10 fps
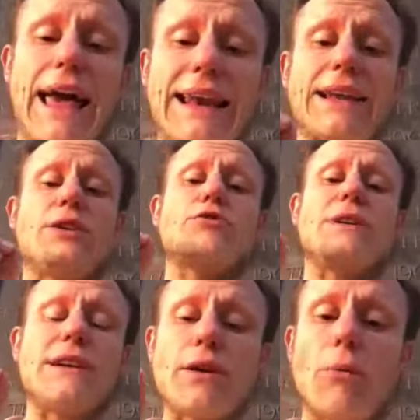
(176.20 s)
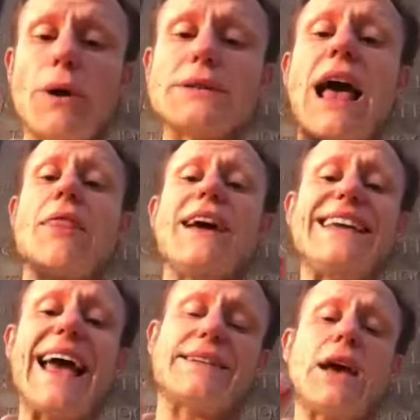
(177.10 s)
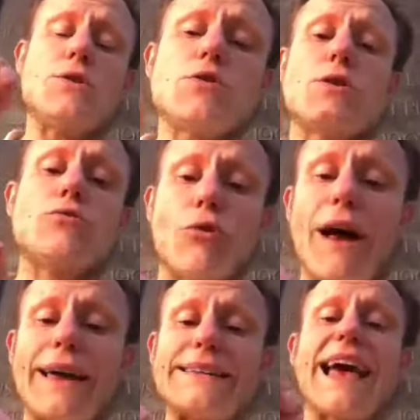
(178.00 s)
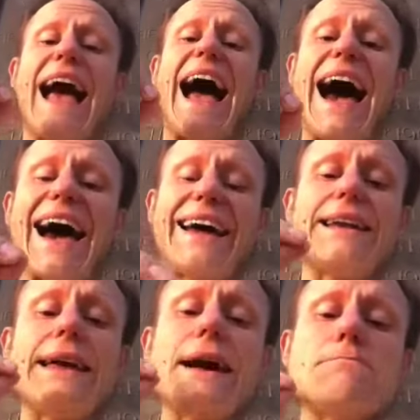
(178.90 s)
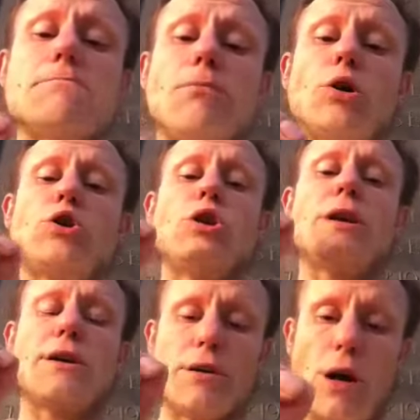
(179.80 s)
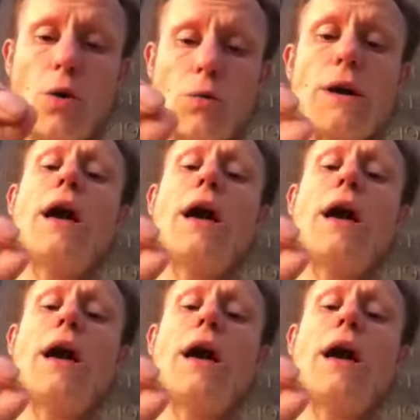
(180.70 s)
in industry and commerce that yes, you can write highly modular code